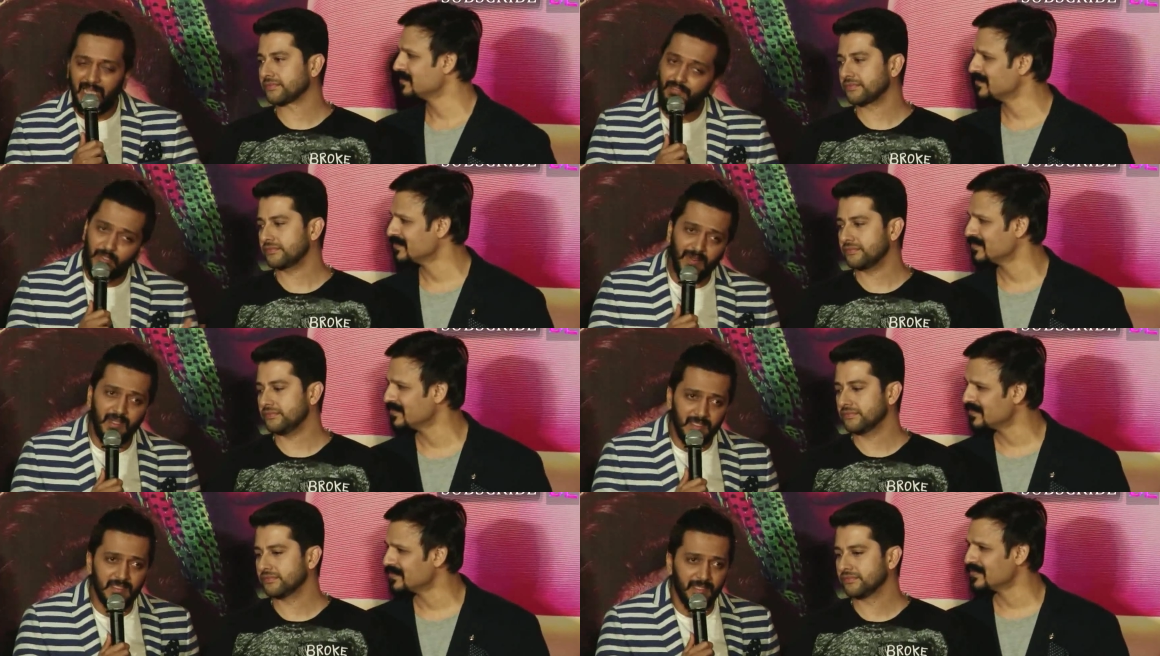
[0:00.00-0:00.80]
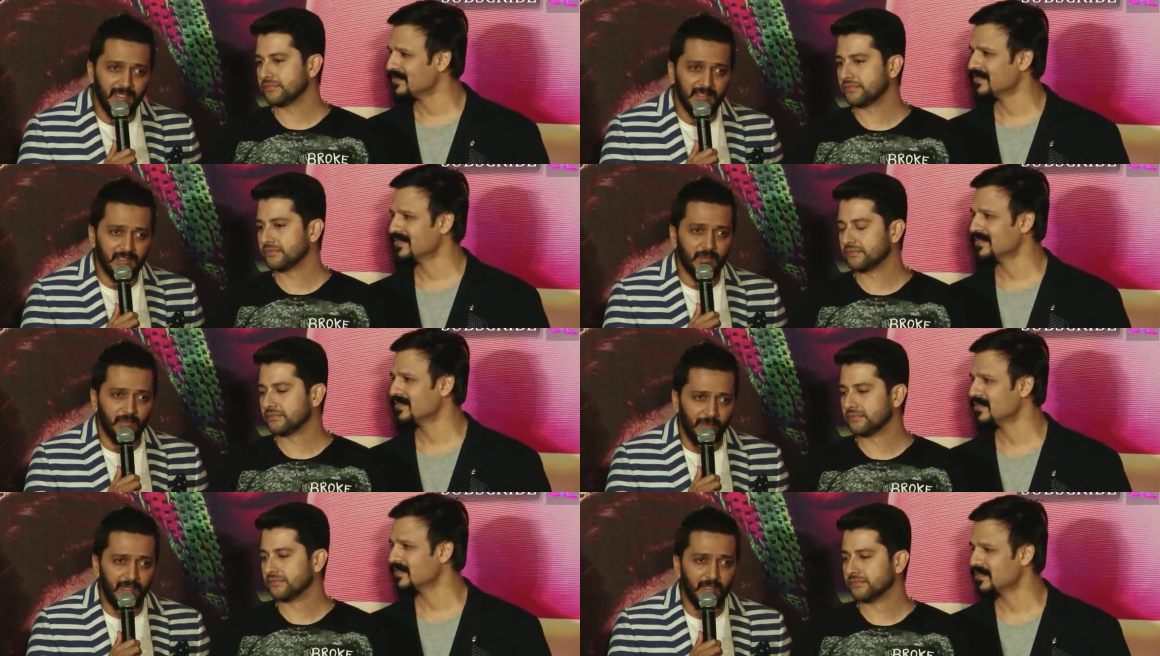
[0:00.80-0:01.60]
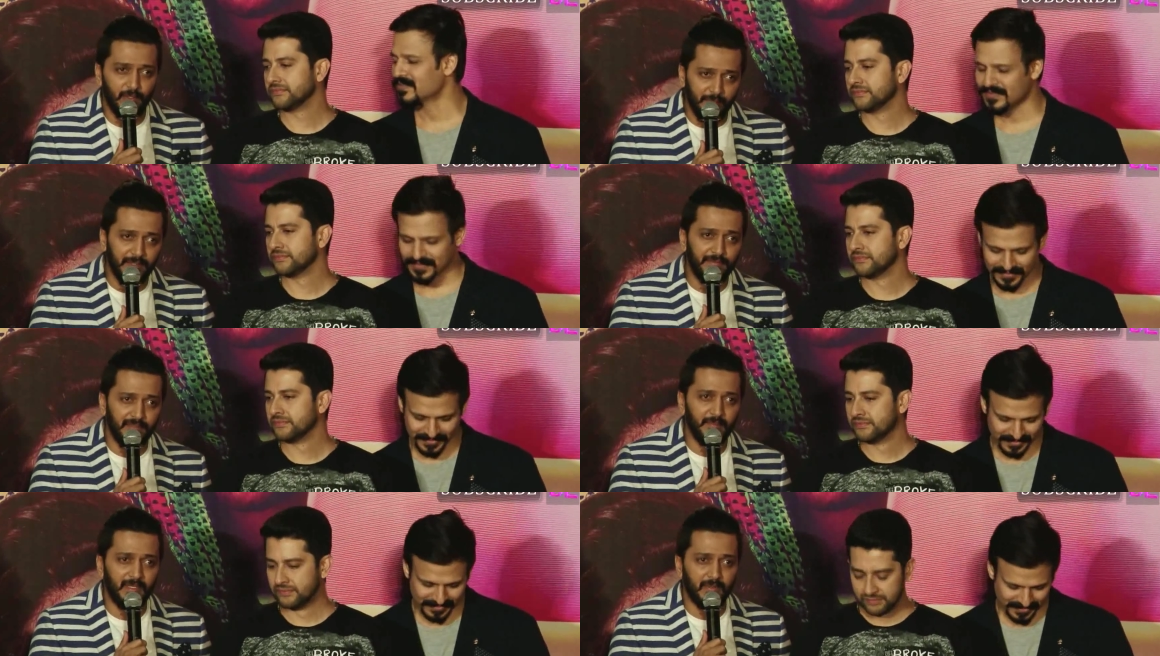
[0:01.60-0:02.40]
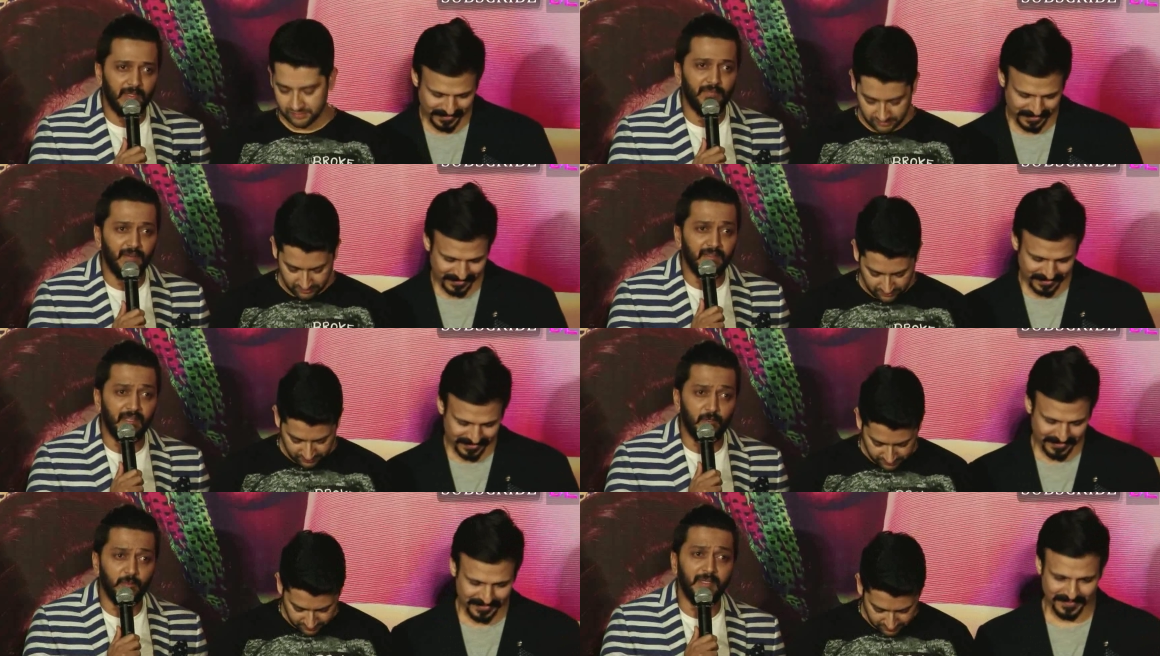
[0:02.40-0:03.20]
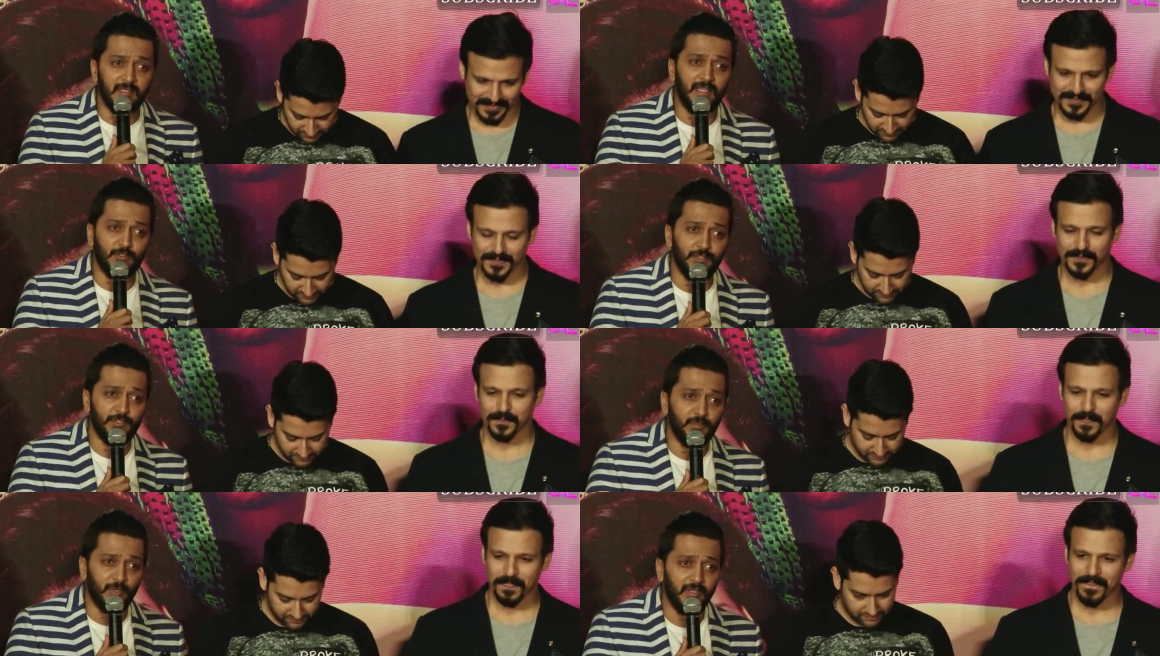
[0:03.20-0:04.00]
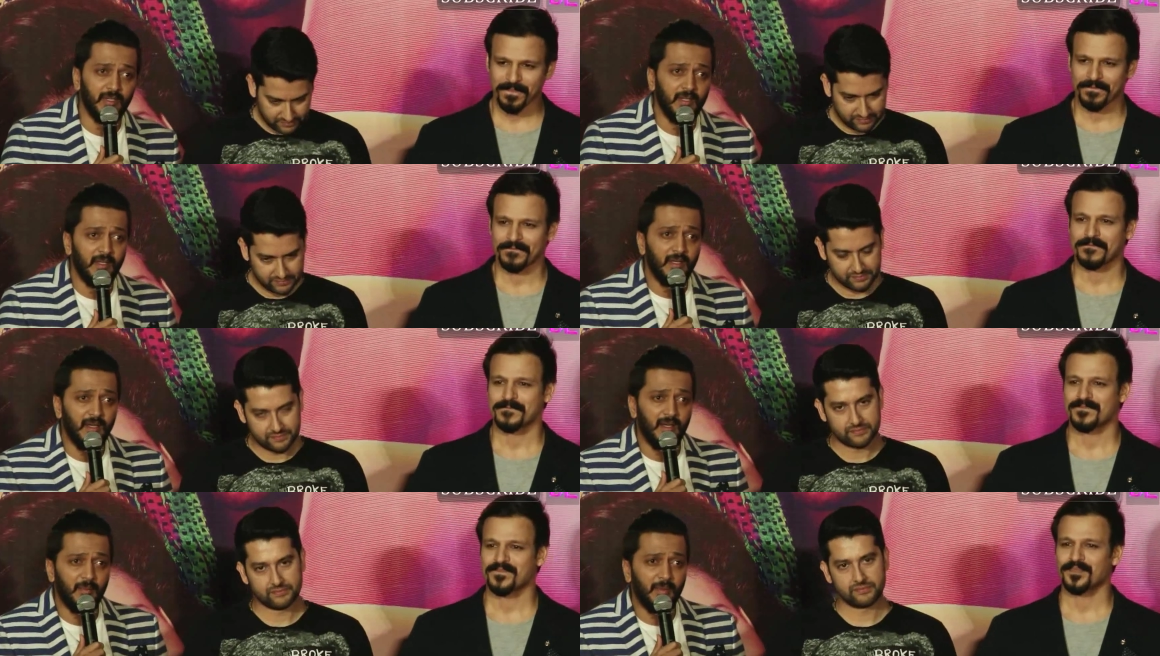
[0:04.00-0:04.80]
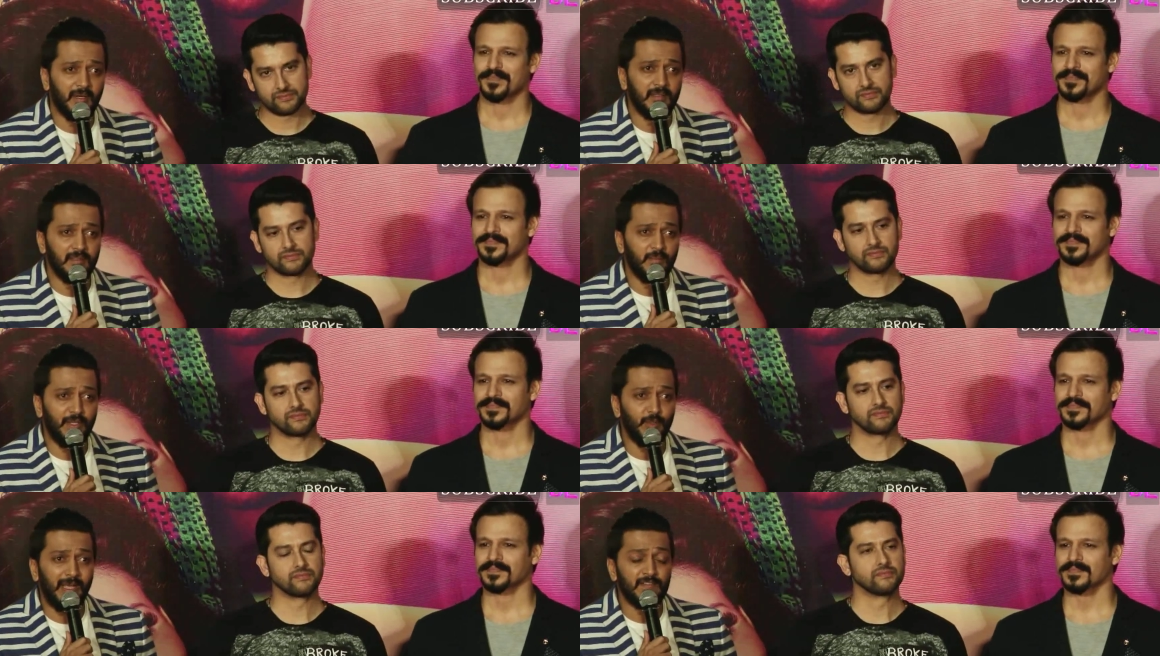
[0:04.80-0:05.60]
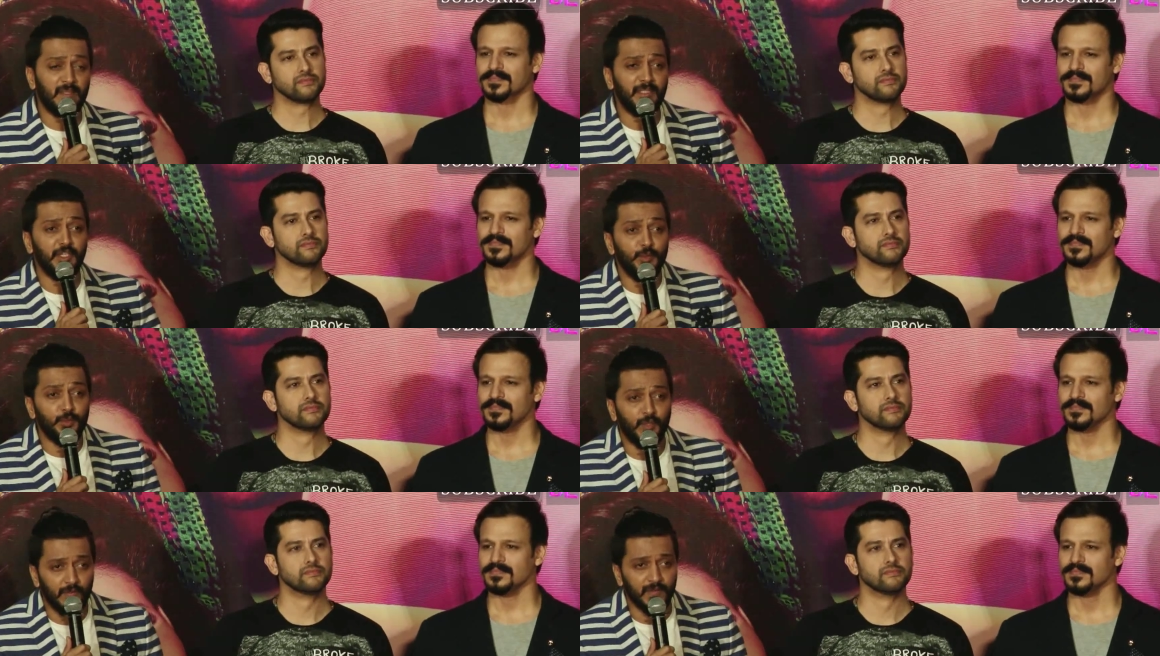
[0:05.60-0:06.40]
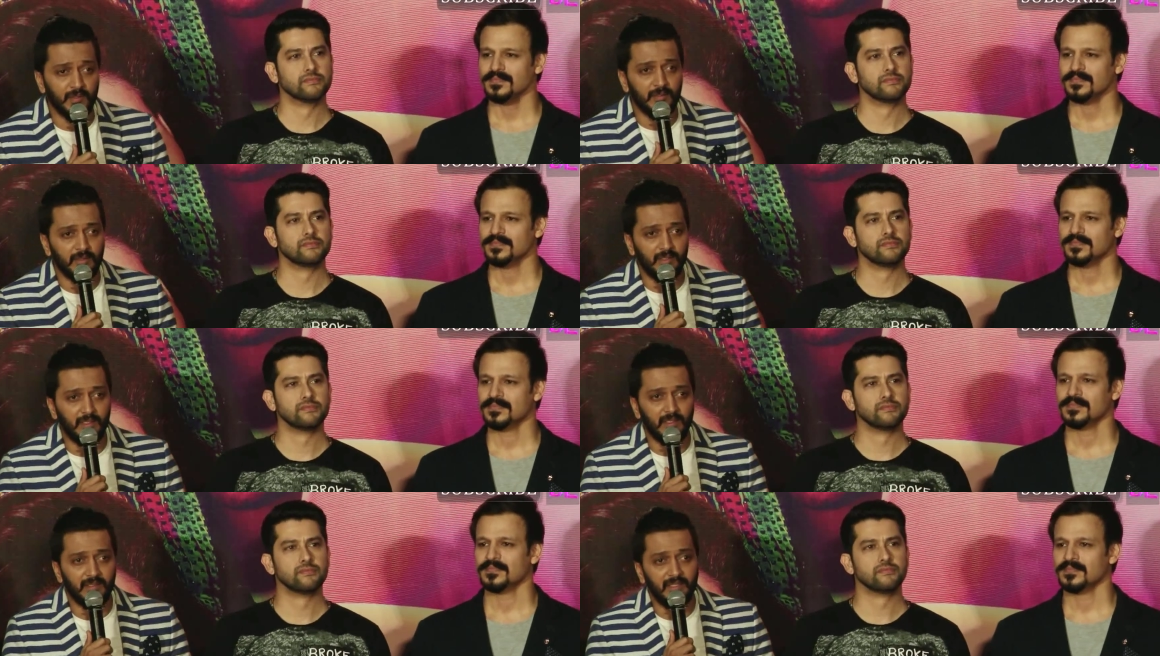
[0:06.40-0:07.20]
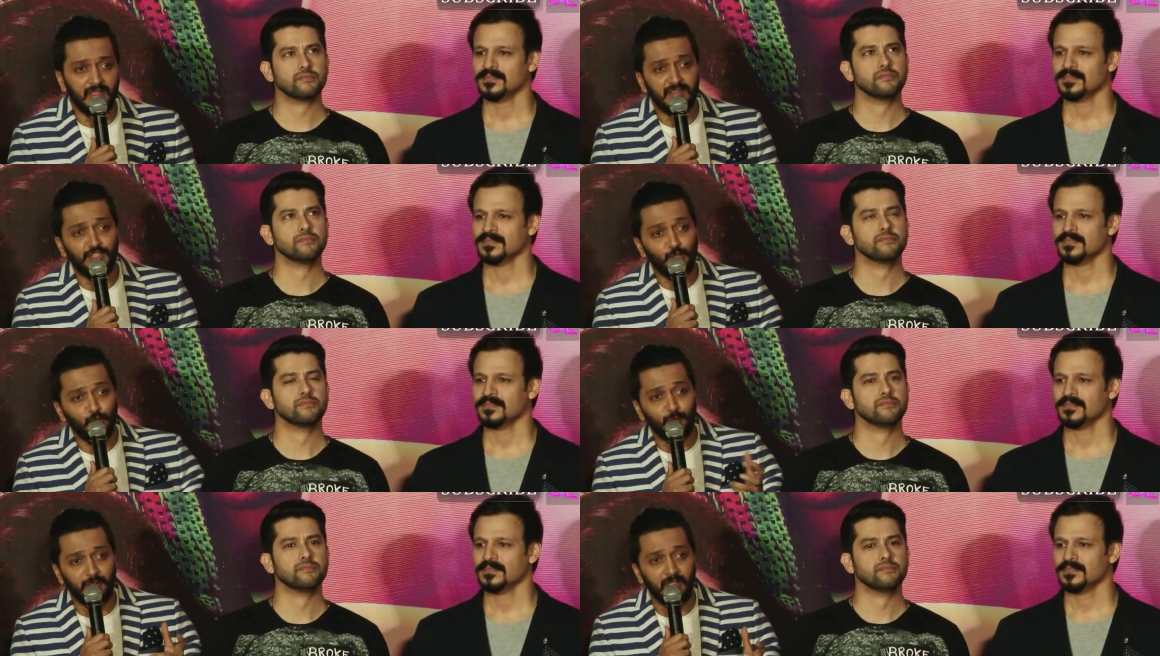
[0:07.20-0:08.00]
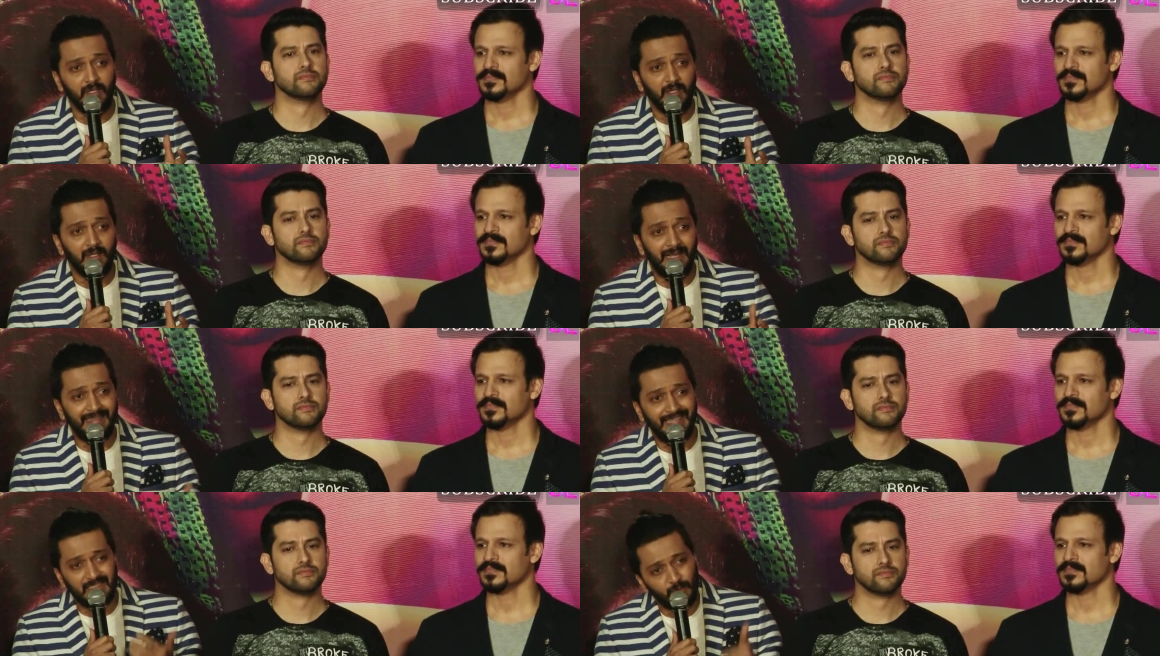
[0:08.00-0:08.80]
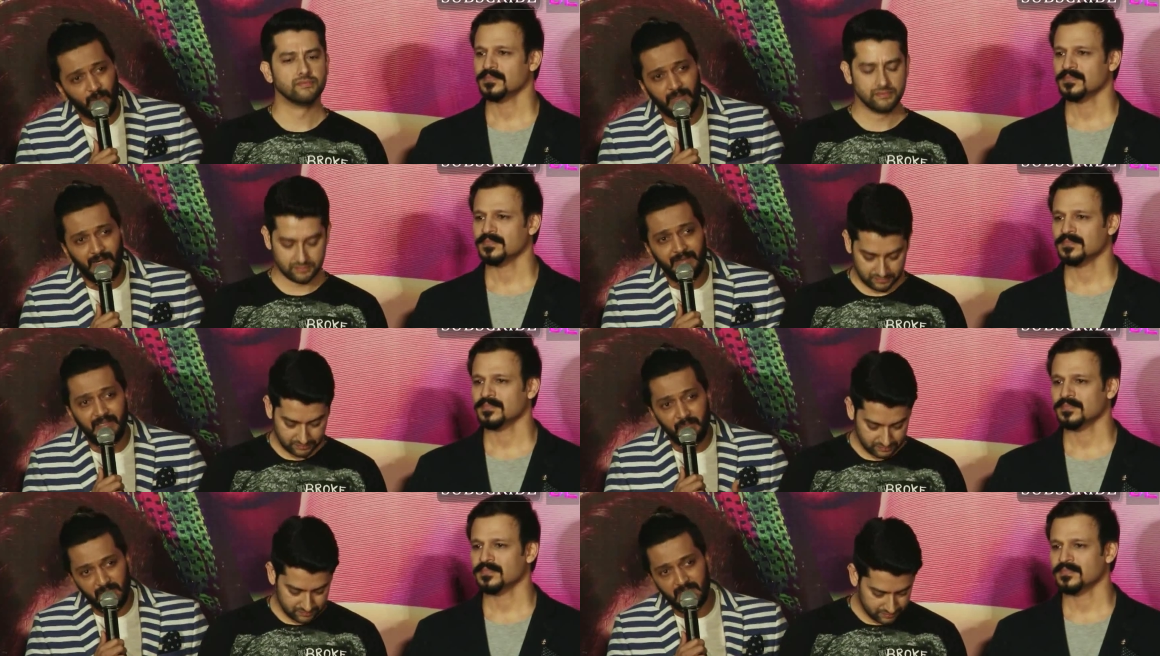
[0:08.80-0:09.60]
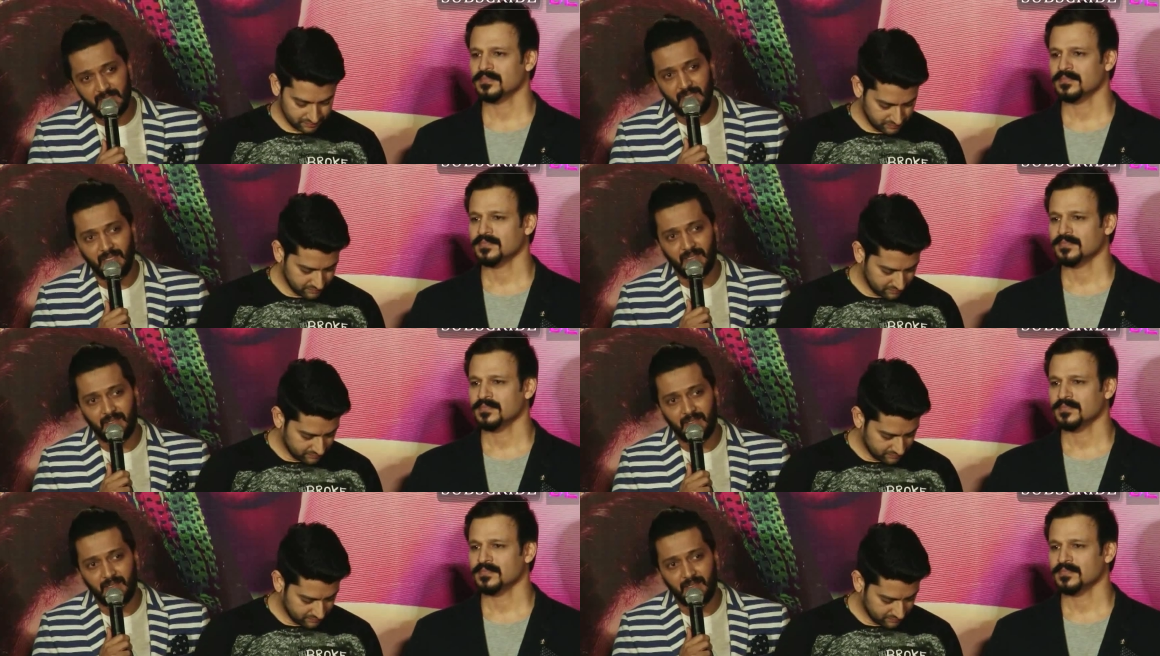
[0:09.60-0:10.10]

Speaker 1: everyone does realize it while you're doing a film that, okay, fine, there could be a saturation point. But when you have something new to offer, there's new humor. And that's what I think Masti